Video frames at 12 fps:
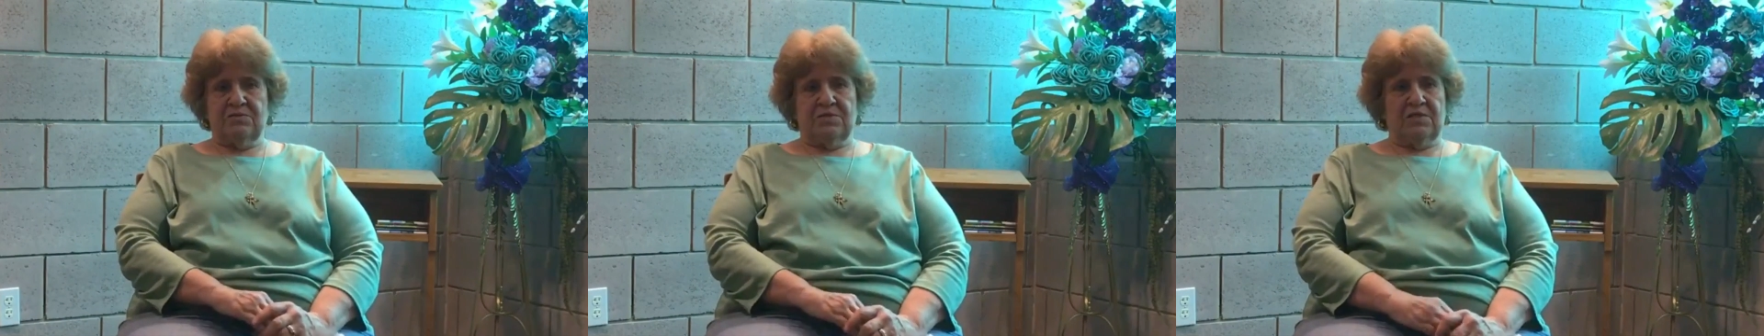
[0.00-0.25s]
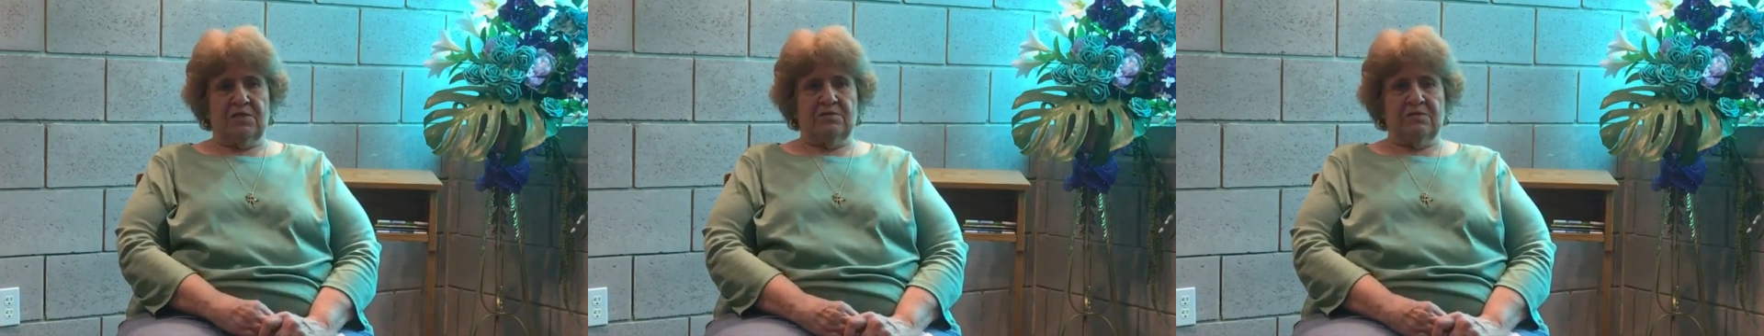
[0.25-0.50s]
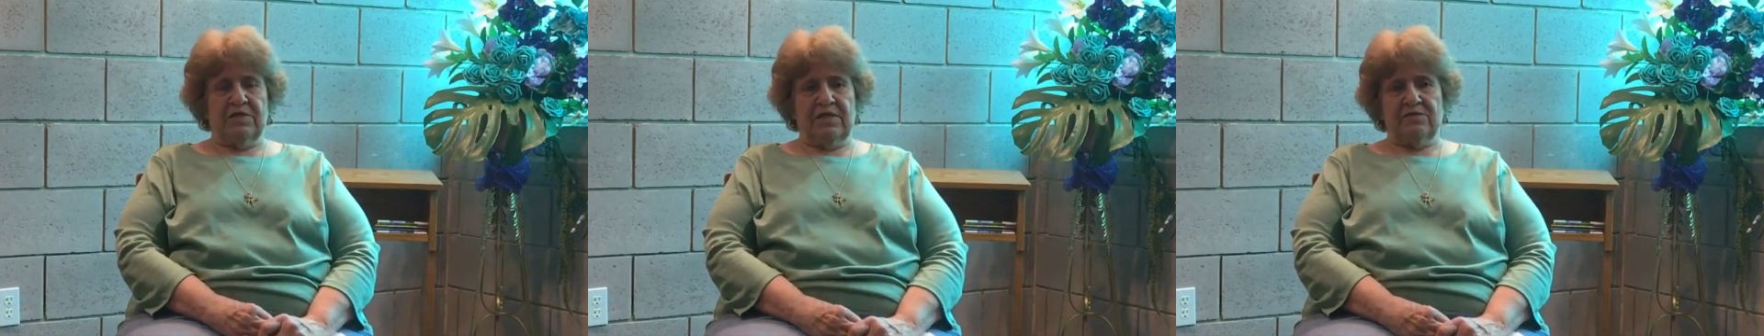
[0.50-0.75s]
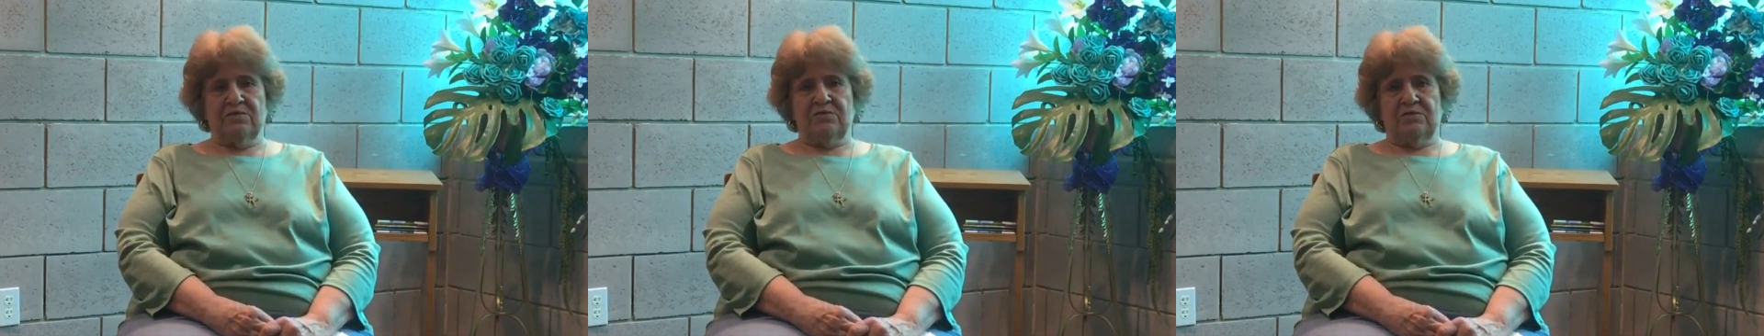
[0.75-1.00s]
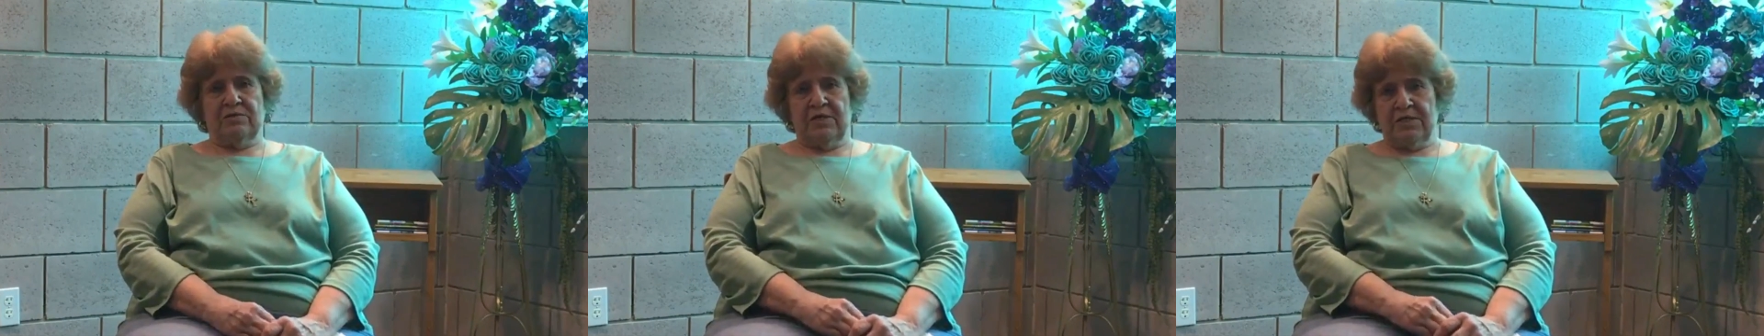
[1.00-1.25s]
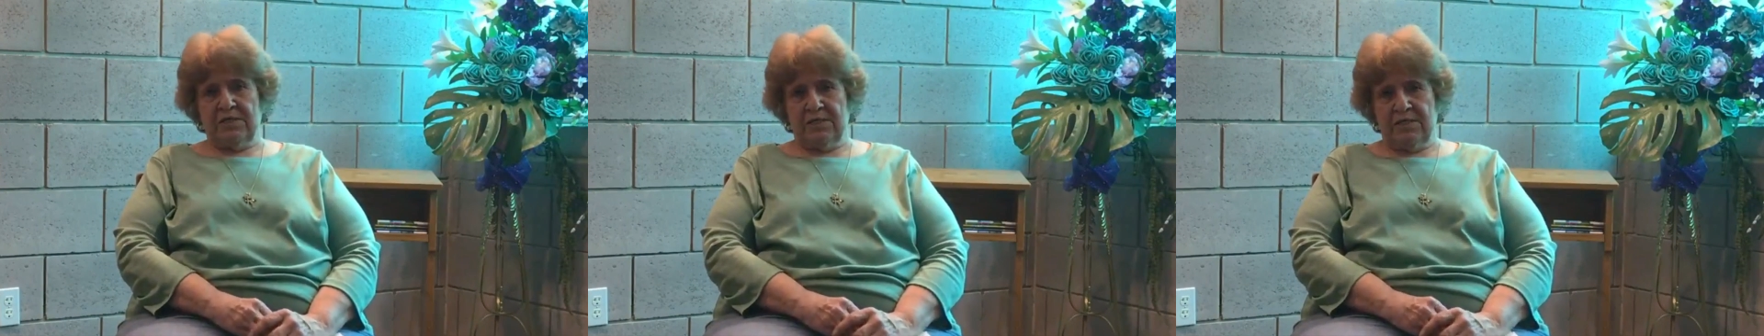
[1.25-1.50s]
Dale, and thank you,
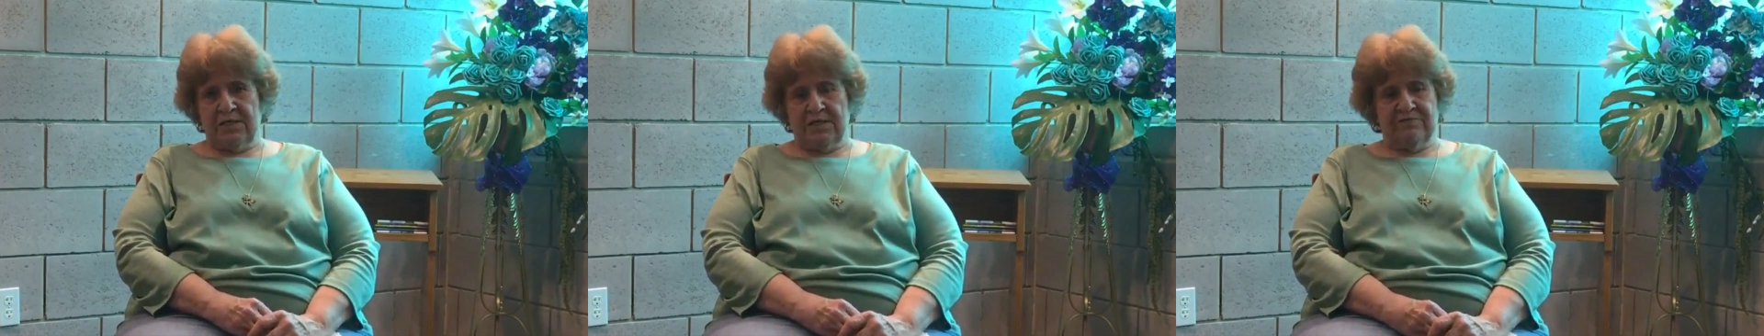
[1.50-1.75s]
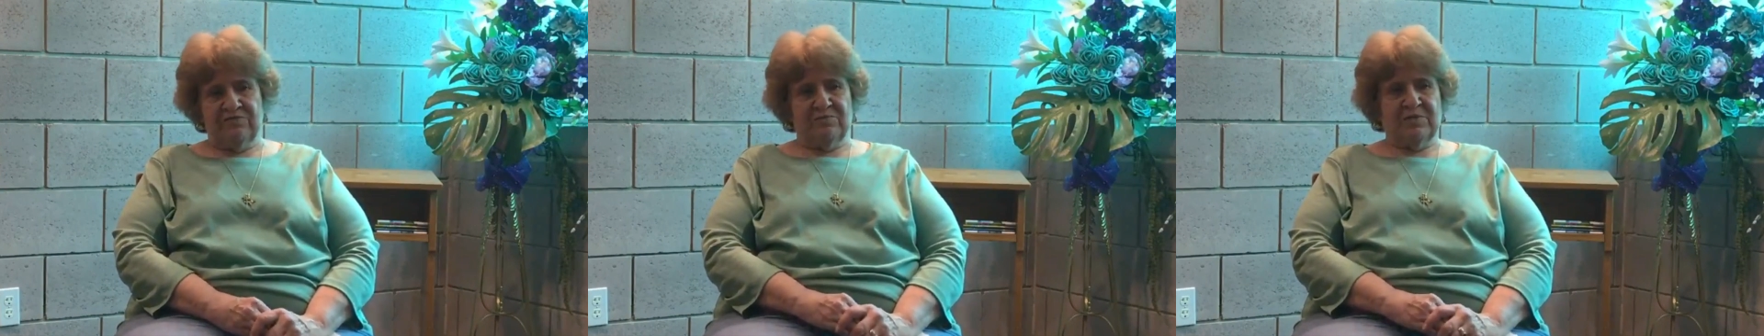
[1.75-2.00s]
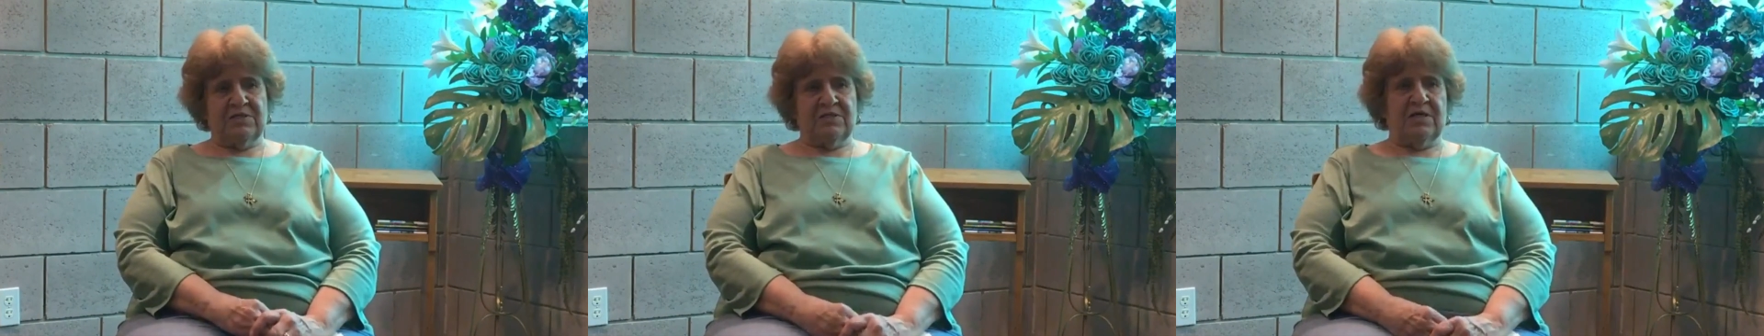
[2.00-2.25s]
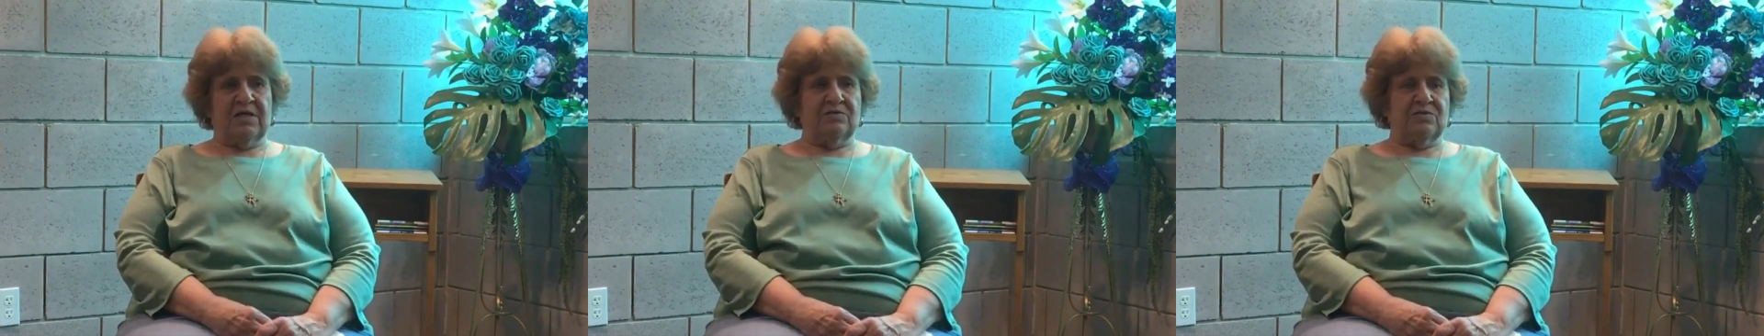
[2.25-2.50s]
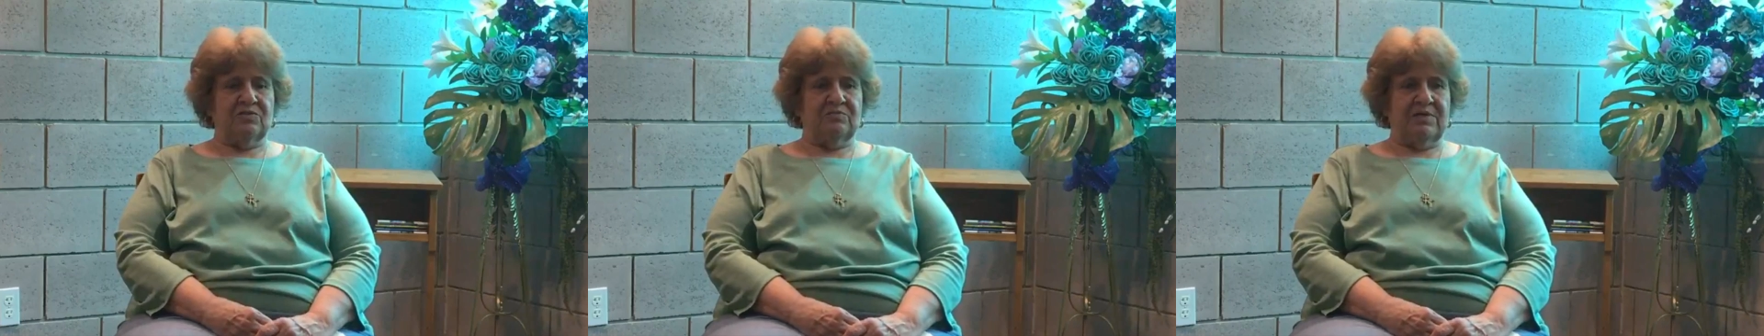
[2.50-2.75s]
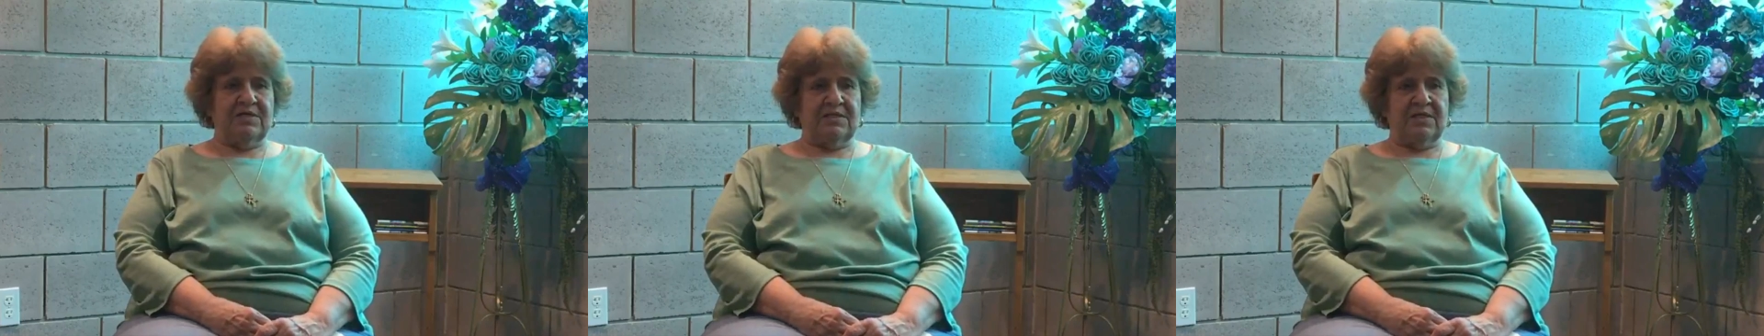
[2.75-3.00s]
Joanna, and everybody else who
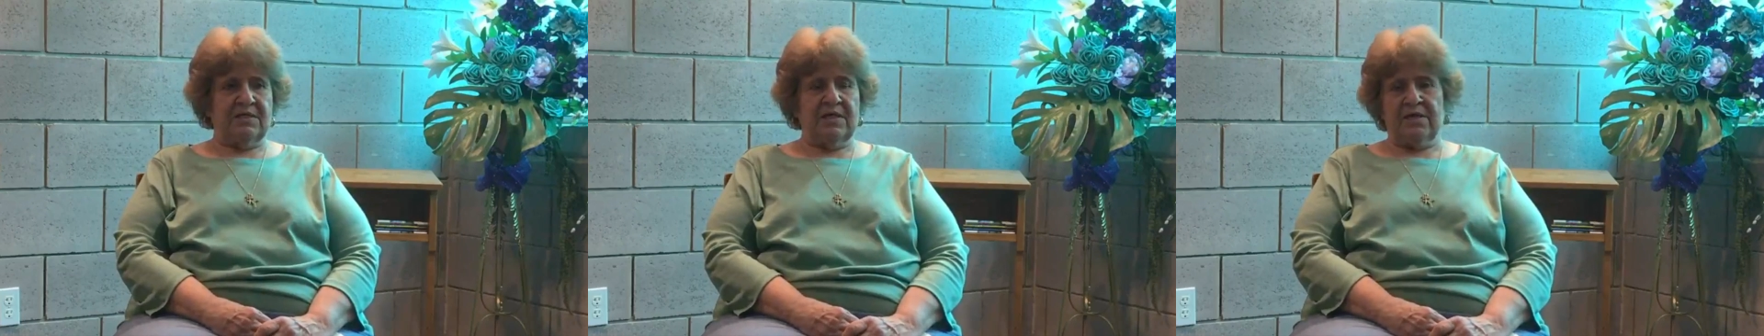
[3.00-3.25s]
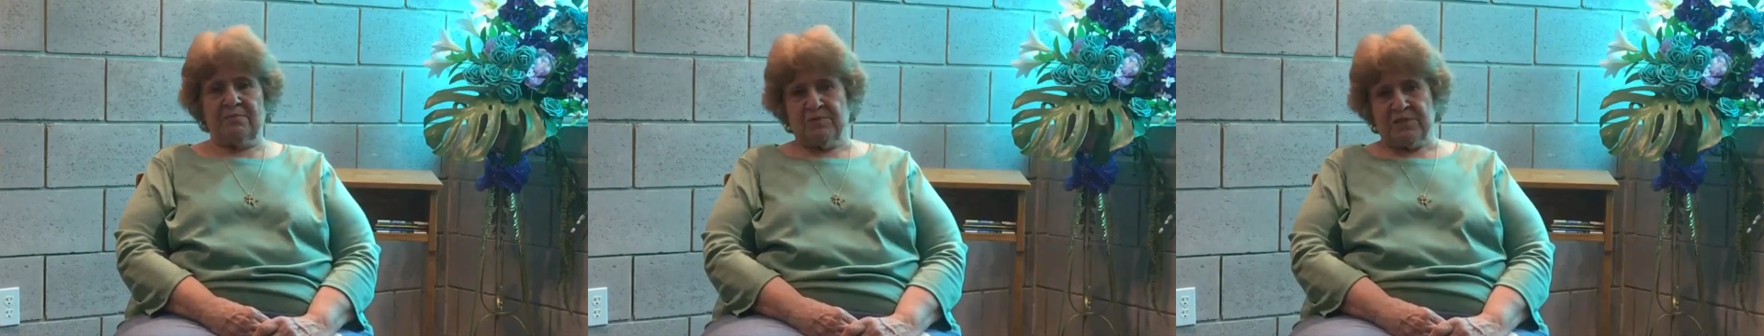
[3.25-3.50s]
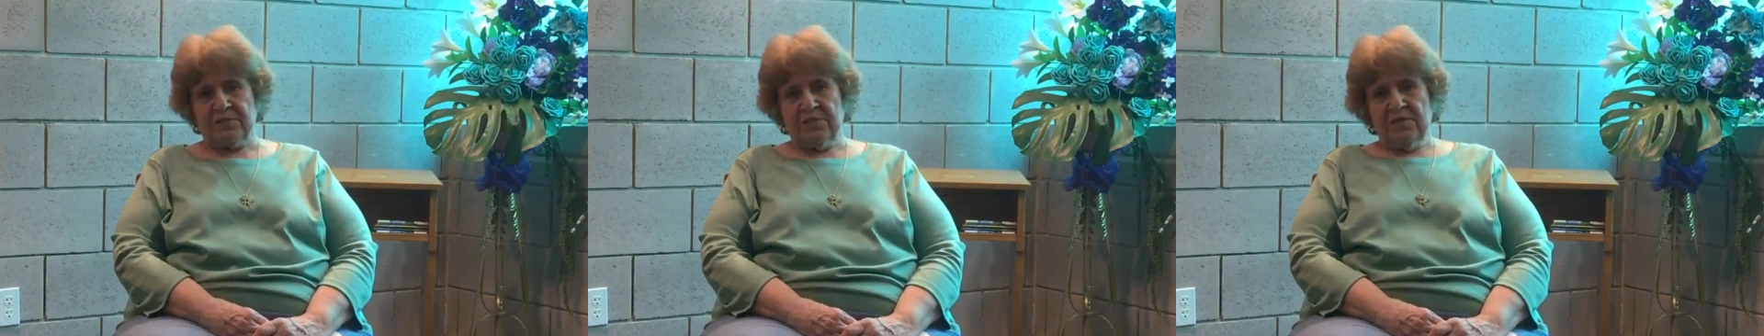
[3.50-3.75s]
made that happen.